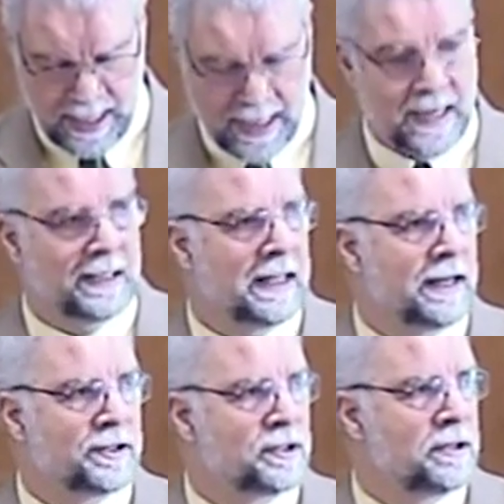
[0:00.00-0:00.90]
And let
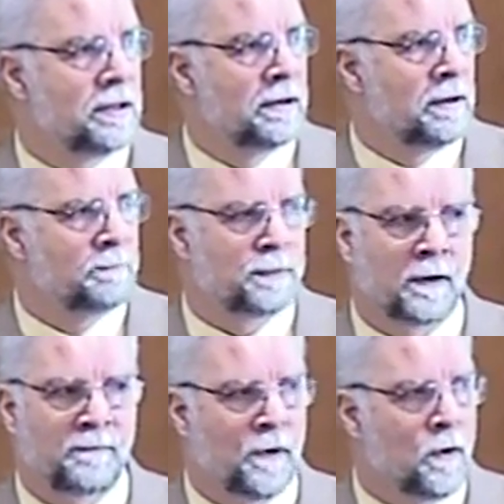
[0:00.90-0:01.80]
us
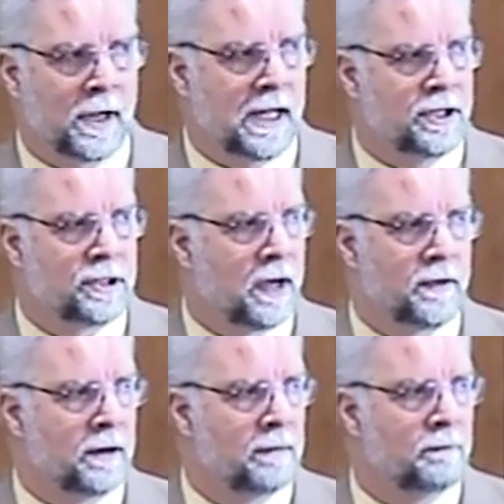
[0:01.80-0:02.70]
provoke each
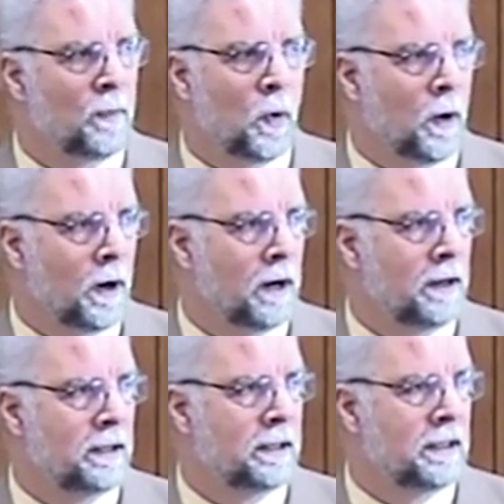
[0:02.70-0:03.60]
other more
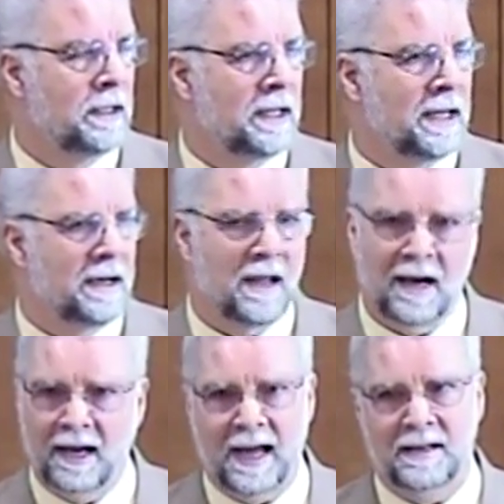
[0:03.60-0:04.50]
and not
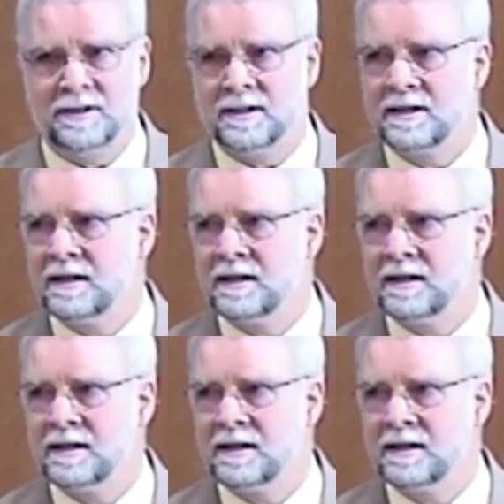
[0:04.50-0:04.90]
less.